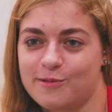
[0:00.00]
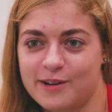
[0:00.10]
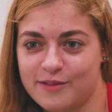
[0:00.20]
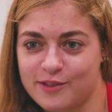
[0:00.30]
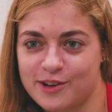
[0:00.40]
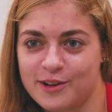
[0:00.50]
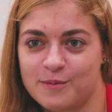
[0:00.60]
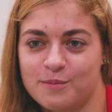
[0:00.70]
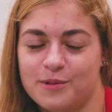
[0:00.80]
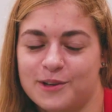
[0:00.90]
or whatever,
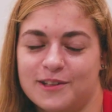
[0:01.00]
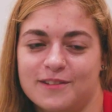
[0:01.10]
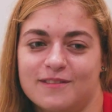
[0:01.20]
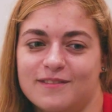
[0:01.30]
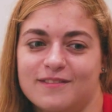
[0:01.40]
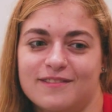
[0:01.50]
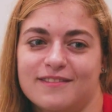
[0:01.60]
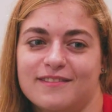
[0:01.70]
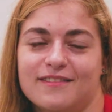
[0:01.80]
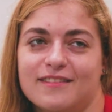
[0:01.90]
but
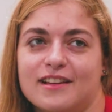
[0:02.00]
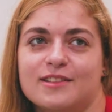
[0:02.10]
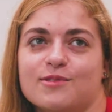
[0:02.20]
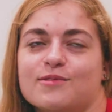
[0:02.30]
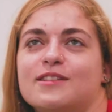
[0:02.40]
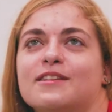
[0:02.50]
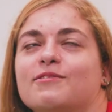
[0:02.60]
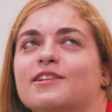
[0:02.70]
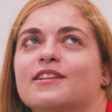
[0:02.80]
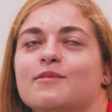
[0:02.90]
I don't
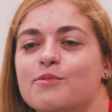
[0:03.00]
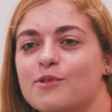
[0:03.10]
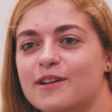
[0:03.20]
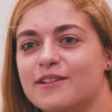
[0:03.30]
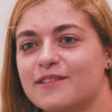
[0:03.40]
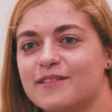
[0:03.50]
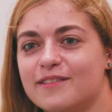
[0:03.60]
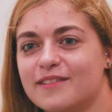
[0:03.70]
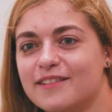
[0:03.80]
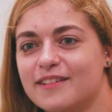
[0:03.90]
see really the point
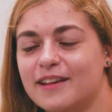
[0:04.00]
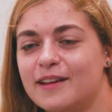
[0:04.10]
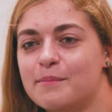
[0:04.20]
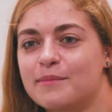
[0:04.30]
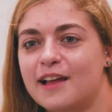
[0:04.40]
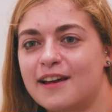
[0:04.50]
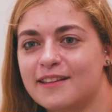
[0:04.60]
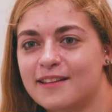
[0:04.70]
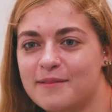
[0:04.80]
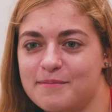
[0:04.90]
in
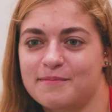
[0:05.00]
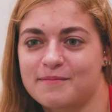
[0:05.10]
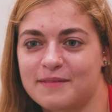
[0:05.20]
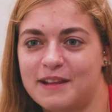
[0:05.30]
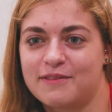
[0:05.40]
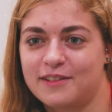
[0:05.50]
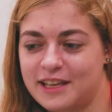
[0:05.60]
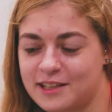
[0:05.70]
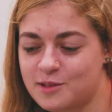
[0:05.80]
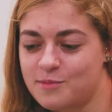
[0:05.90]
planning them. I feel
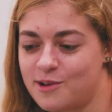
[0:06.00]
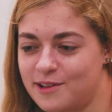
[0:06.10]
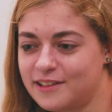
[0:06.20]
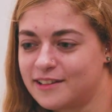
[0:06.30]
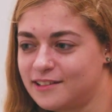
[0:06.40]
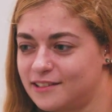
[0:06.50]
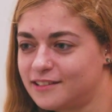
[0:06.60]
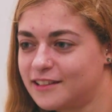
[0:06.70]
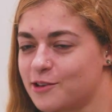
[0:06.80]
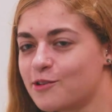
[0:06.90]
like small
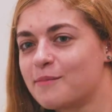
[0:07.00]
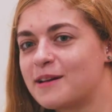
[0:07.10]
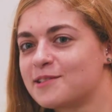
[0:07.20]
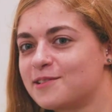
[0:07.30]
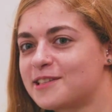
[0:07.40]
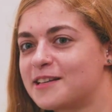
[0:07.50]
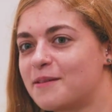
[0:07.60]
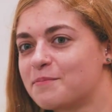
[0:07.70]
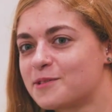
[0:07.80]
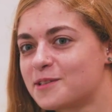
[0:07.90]
little incremental
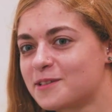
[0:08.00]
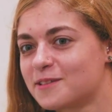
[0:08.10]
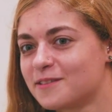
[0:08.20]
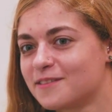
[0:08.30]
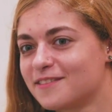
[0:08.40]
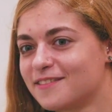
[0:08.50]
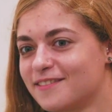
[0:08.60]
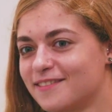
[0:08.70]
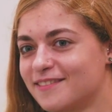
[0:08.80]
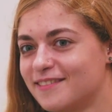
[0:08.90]
steps
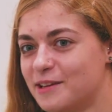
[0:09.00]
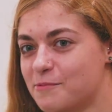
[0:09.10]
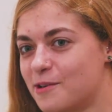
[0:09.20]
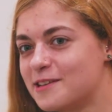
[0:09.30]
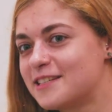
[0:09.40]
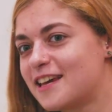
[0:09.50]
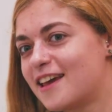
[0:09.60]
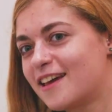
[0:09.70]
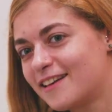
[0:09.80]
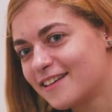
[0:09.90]
in one
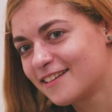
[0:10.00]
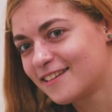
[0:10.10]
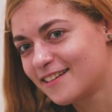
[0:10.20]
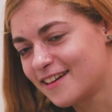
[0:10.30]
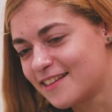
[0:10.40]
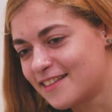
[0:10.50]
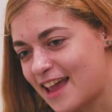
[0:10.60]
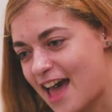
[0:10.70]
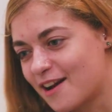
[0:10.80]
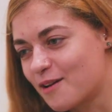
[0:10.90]
day, and then
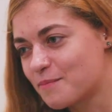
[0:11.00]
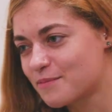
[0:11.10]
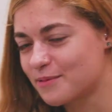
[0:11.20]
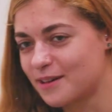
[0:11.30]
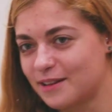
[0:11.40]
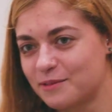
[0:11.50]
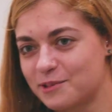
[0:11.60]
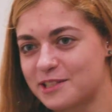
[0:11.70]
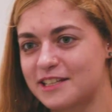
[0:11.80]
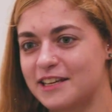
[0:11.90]
they add up, and then
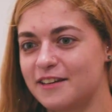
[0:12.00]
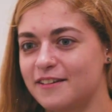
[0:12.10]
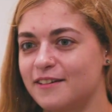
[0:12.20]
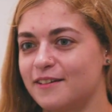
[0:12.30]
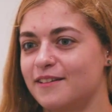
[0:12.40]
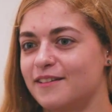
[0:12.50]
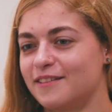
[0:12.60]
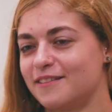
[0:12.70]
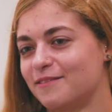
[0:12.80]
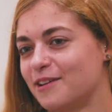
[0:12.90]
we'll see
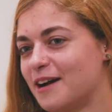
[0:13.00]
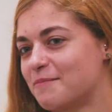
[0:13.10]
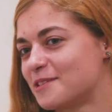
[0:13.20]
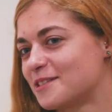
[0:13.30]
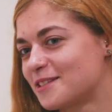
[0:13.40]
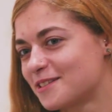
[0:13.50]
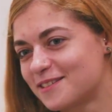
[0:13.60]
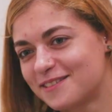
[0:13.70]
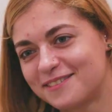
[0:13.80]
what happens.